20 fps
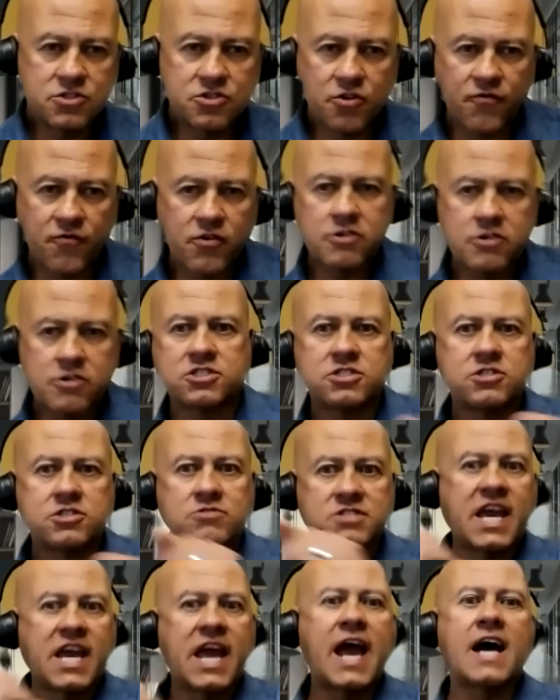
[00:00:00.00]
traverse
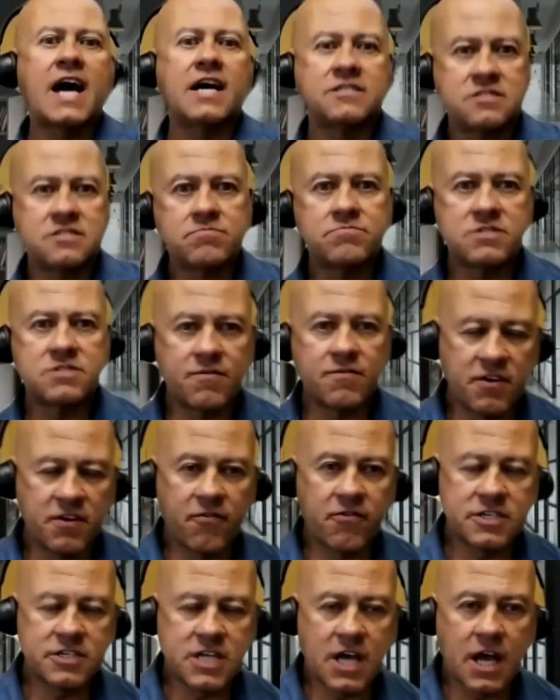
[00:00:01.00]
those chasms of
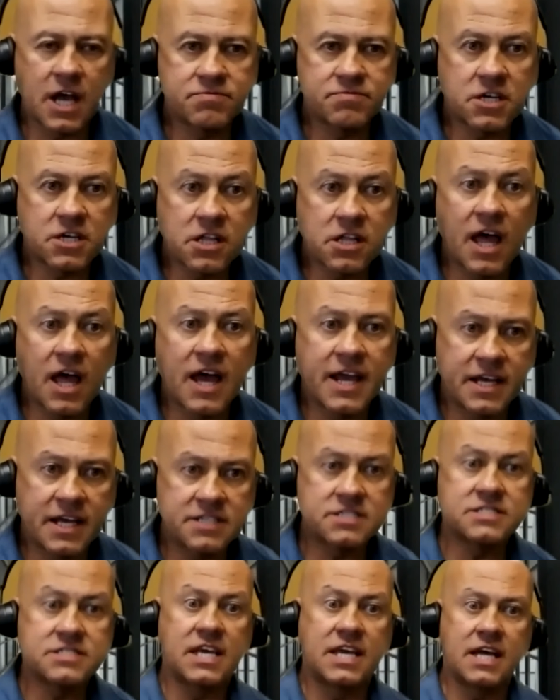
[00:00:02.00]
different types of
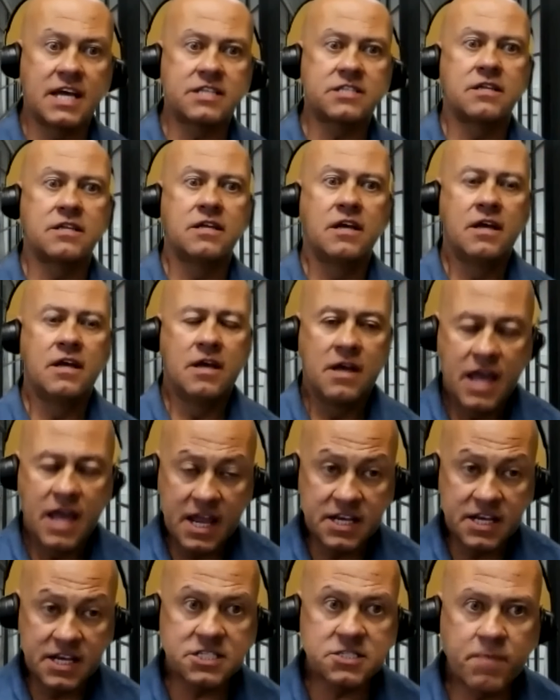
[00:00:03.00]
clients to get
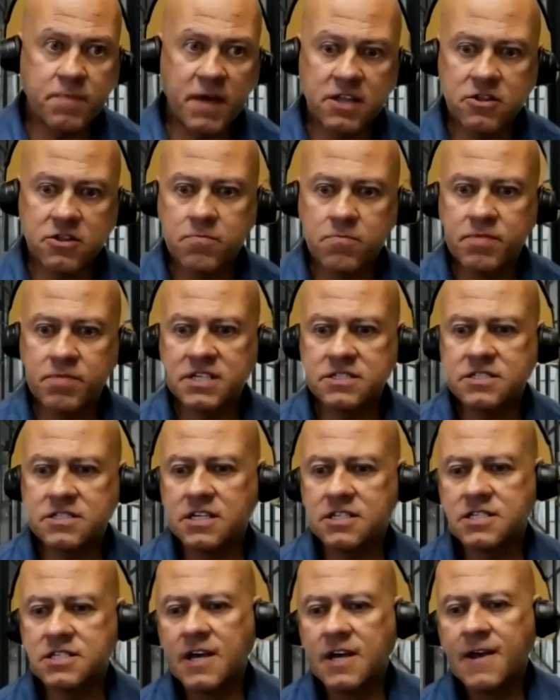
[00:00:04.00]
and expand their
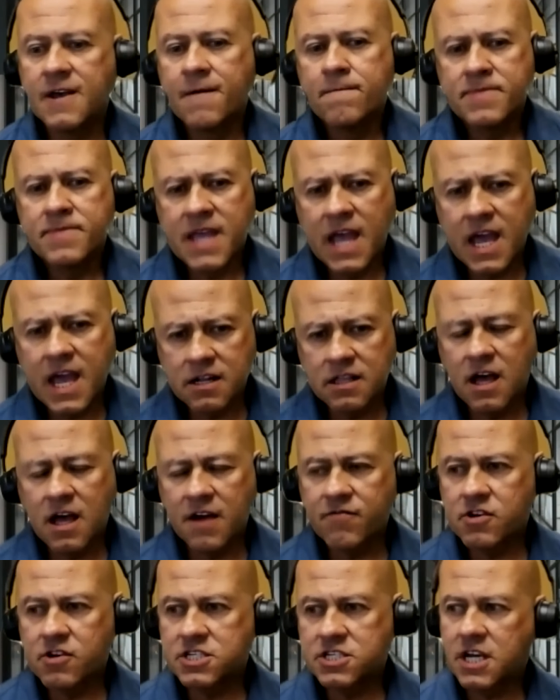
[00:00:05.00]
business. And a
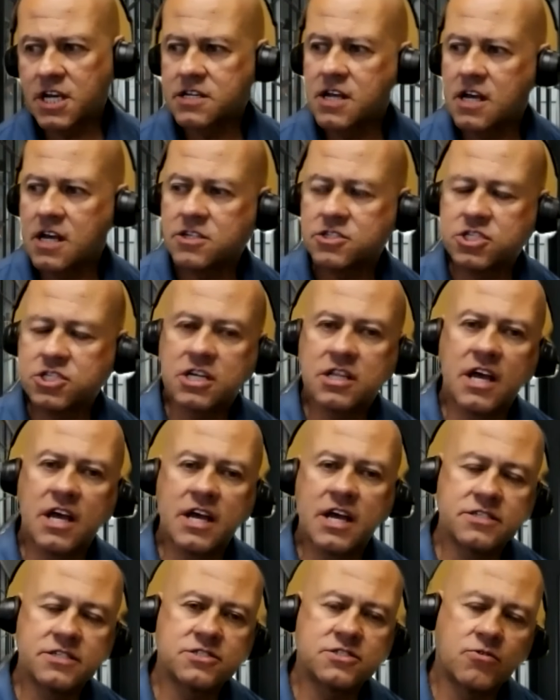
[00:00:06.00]
lot of our technology
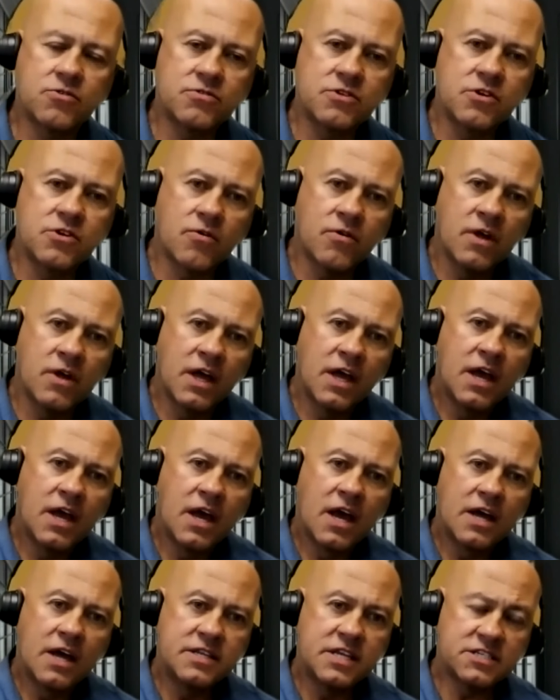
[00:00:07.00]
clients don't know
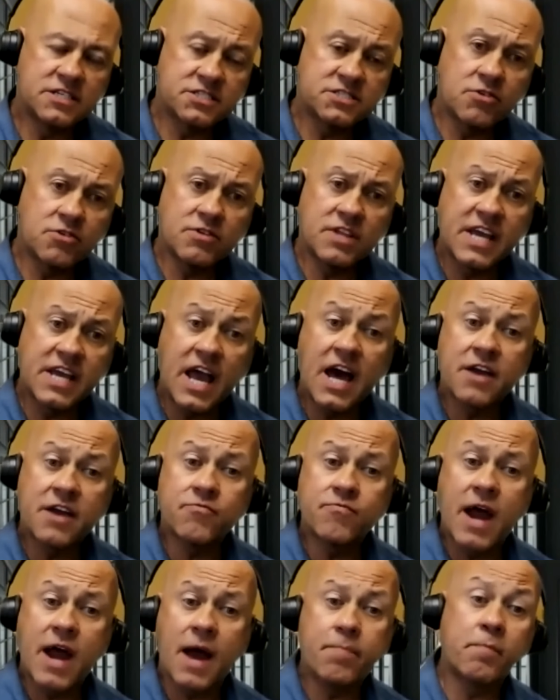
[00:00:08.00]
necessarily how
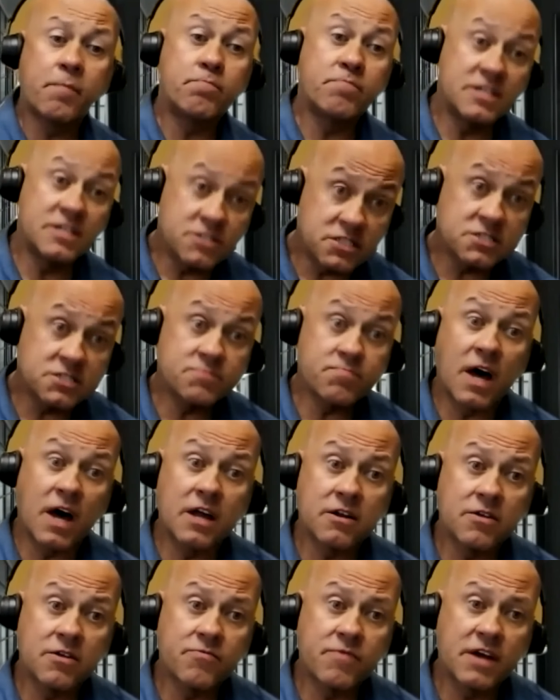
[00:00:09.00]
to wrap a business
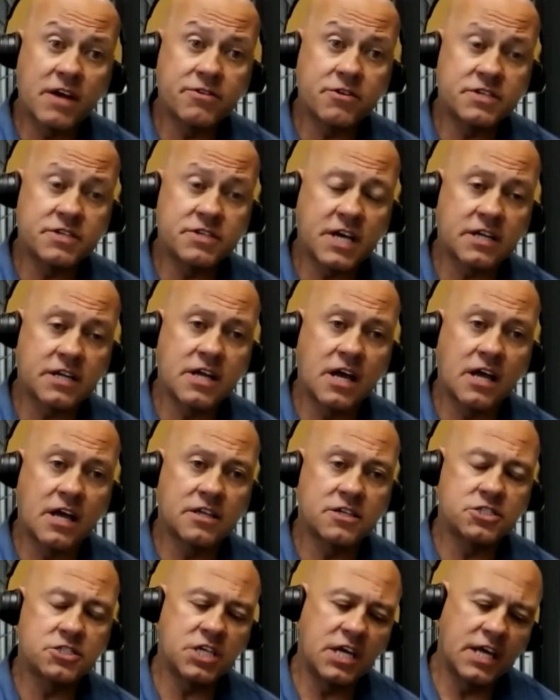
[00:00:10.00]
model around their
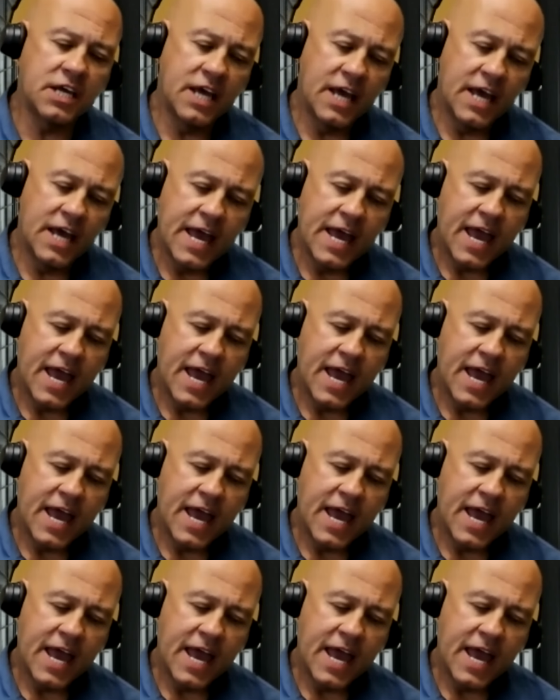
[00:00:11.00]
technology.